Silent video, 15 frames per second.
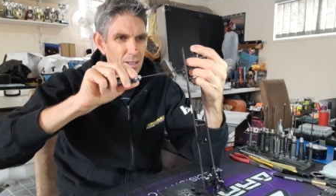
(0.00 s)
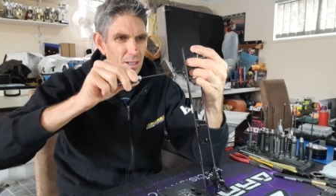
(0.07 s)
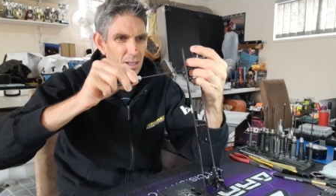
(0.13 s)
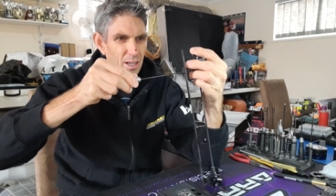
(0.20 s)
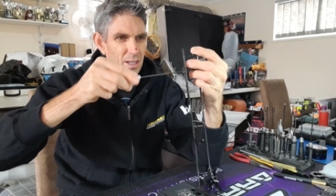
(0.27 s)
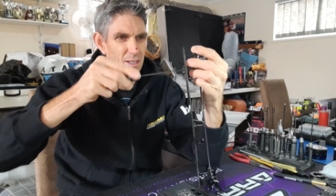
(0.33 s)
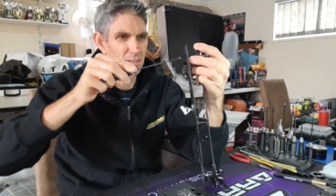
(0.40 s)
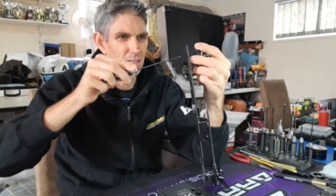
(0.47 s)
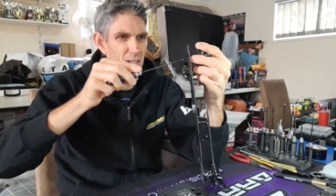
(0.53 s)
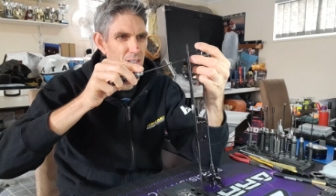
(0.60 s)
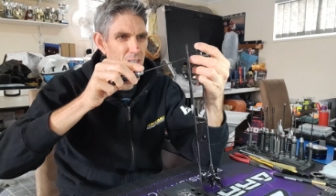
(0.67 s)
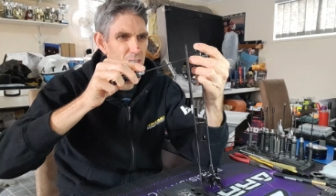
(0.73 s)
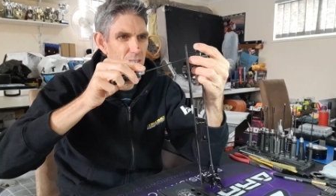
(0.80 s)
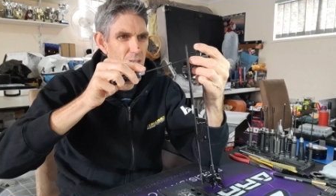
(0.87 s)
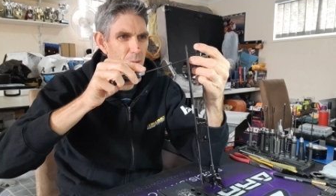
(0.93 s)
Like I said,
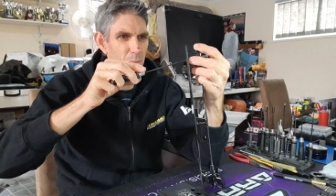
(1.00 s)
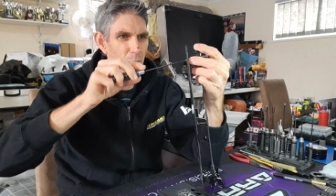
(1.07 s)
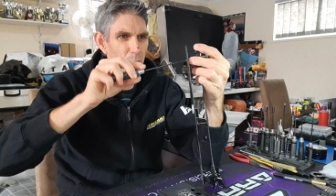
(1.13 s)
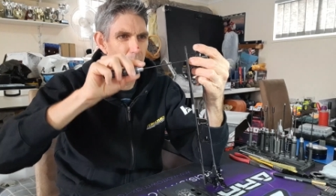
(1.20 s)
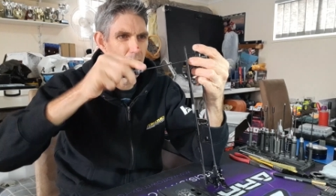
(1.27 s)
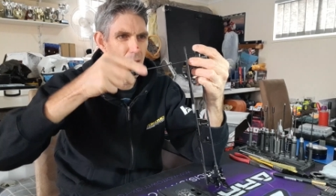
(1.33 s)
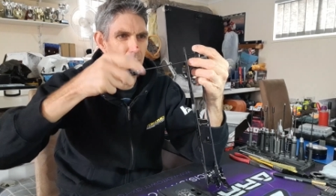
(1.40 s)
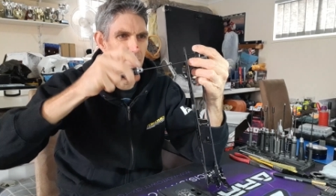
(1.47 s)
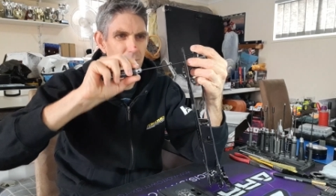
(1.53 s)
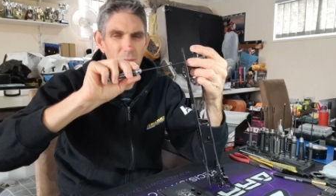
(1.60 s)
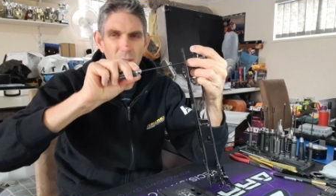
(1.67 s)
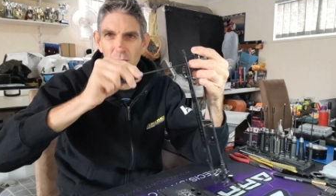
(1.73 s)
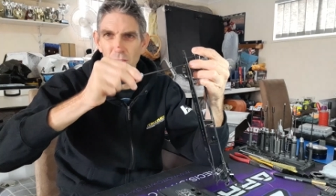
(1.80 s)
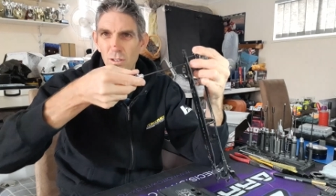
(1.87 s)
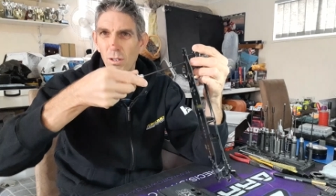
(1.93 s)
just nip them up,
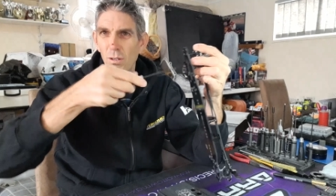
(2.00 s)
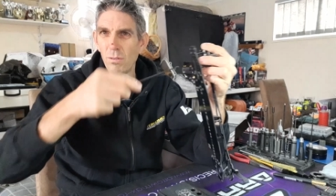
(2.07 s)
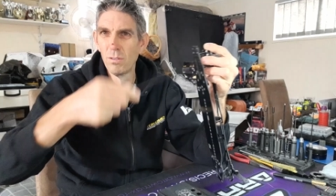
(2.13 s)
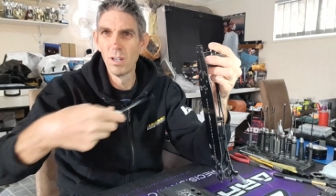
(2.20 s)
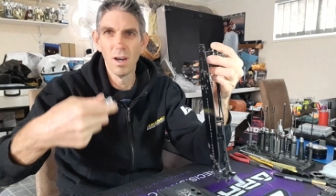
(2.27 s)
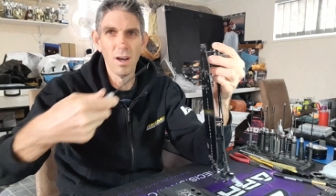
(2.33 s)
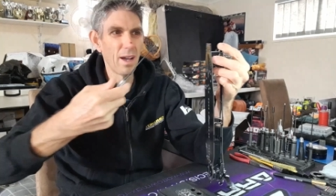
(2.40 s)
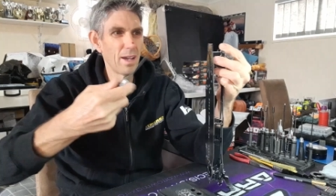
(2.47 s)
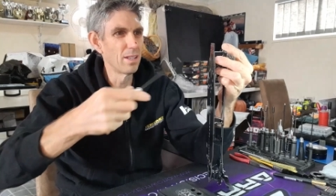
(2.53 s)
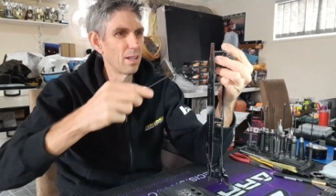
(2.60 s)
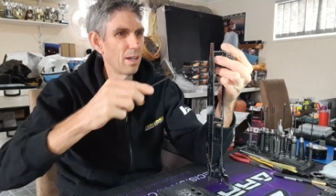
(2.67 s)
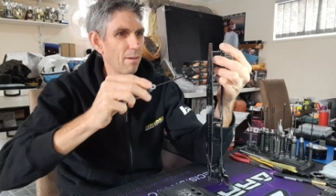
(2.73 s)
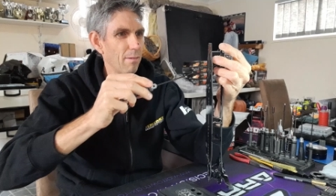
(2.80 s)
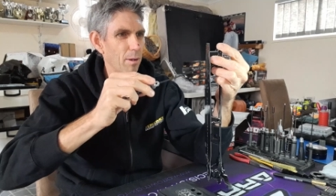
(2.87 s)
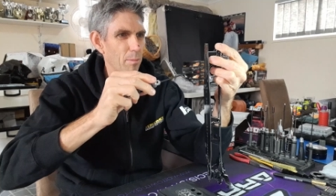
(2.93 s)
not too tight. You
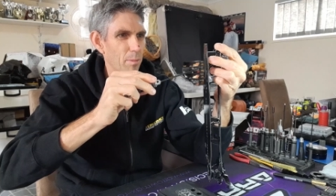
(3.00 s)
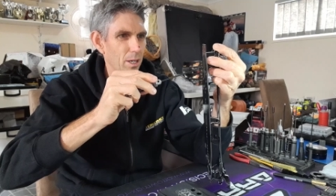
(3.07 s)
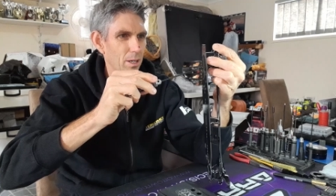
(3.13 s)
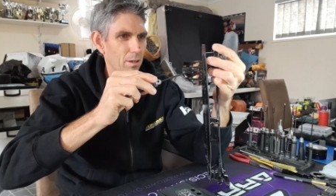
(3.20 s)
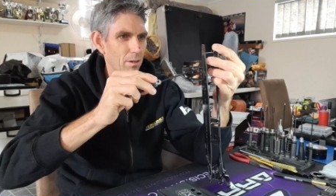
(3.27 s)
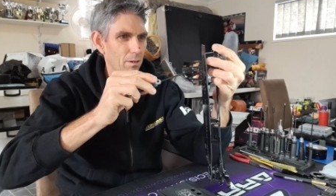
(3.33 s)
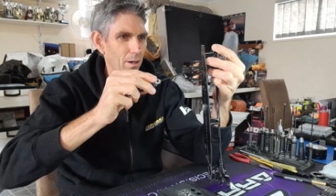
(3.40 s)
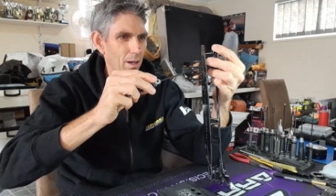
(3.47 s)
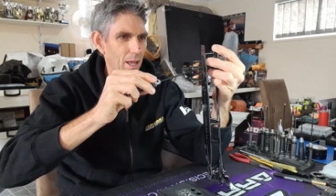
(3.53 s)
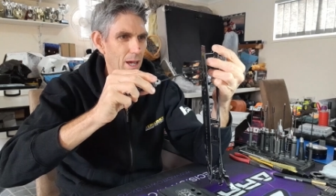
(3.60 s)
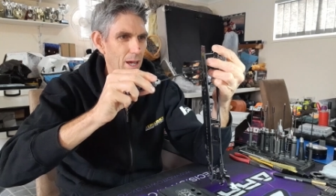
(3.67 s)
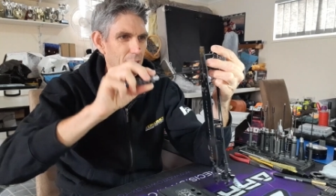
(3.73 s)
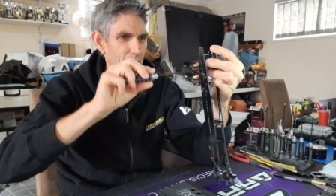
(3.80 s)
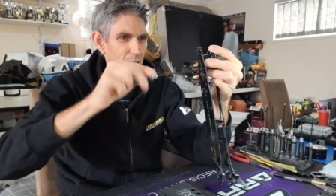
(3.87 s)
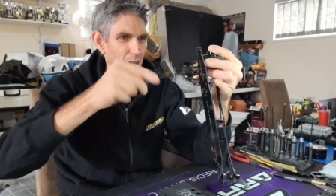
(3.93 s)
don't want to be a
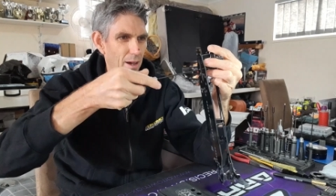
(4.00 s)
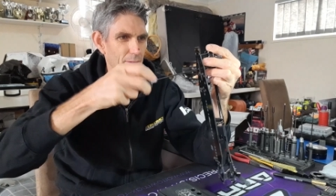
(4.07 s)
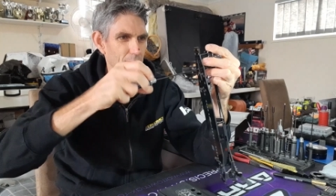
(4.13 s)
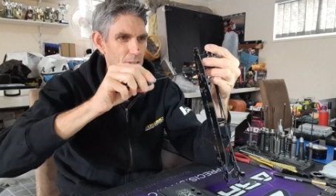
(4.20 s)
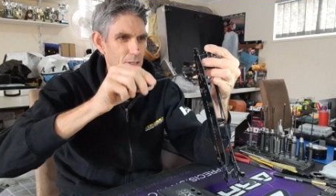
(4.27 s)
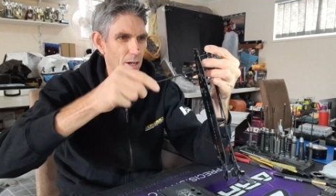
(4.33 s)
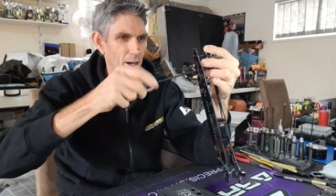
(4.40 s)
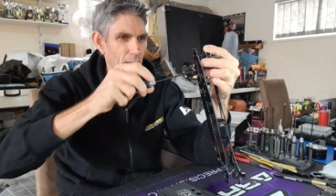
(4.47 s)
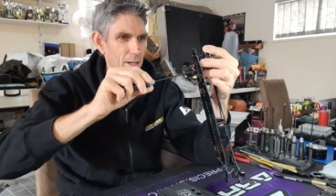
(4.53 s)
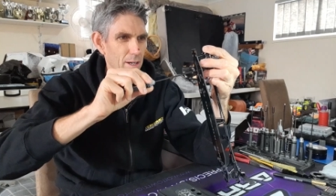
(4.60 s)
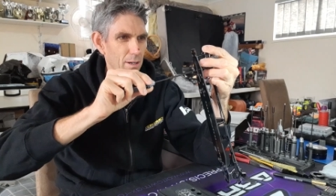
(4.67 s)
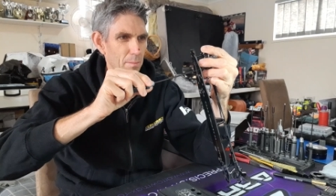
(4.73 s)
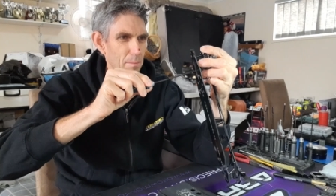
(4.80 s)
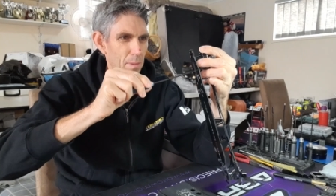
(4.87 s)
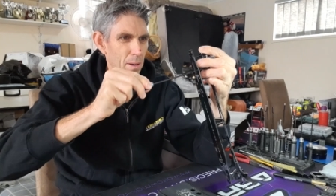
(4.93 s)
gorilla, over tighten
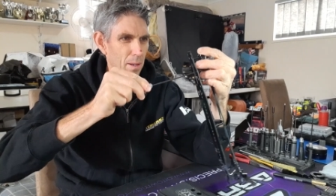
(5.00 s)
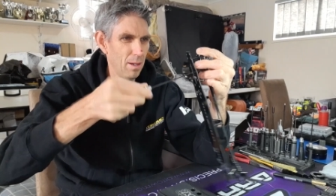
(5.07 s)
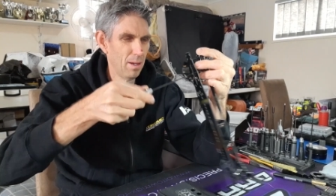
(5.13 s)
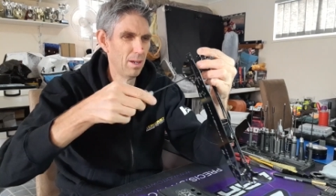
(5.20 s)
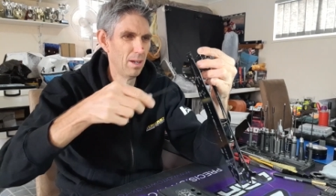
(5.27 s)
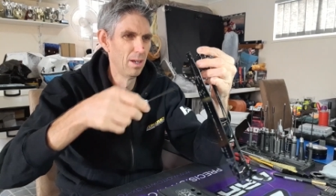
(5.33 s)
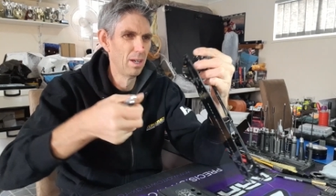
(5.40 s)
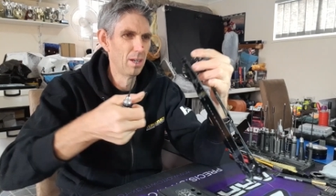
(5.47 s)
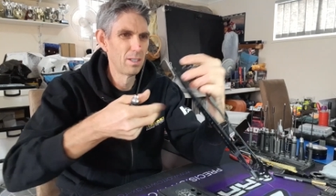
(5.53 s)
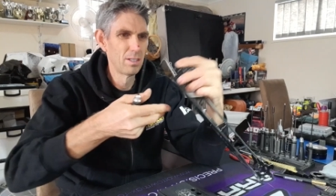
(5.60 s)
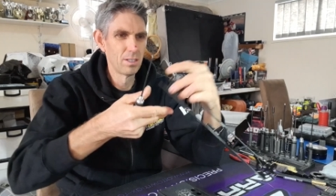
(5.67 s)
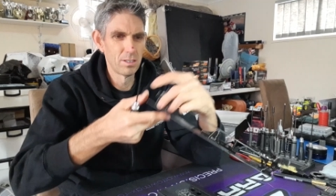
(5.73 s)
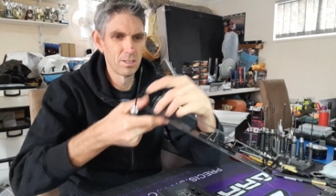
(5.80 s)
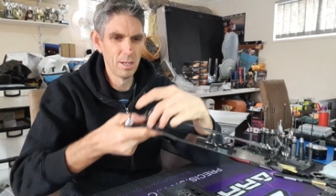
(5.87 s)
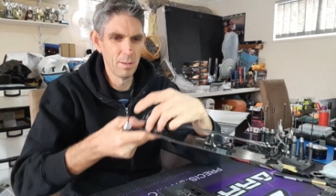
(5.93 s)
them.
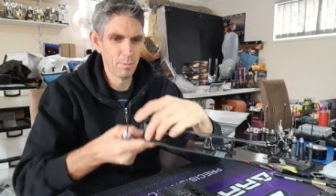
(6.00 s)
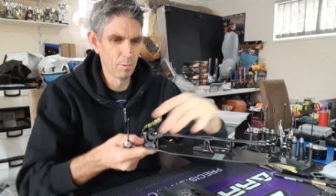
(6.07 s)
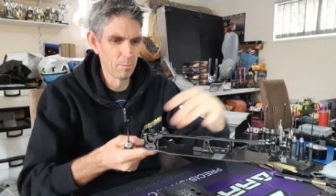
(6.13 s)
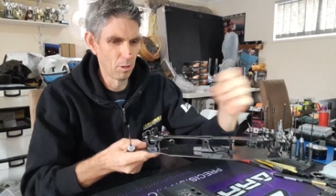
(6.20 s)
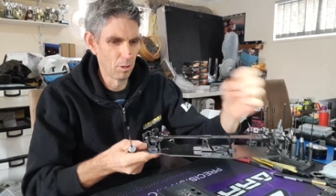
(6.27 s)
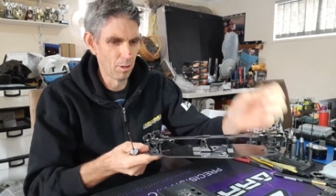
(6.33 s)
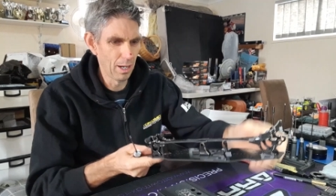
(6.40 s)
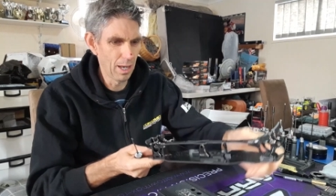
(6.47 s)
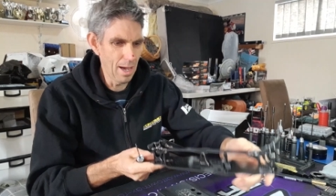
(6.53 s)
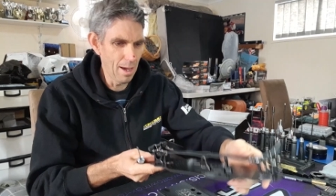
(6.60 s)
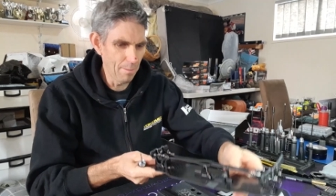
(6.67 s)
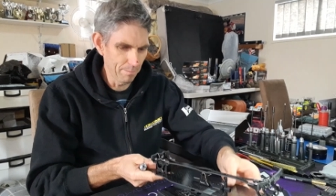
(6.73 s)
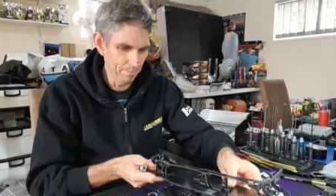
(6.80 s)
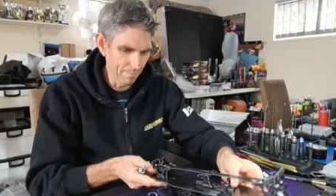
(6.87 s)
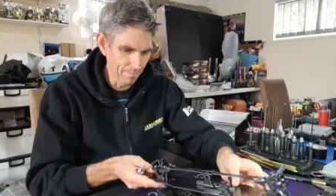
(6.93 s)
Just nip them all
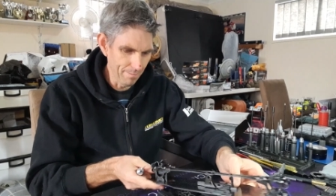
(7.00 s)
up.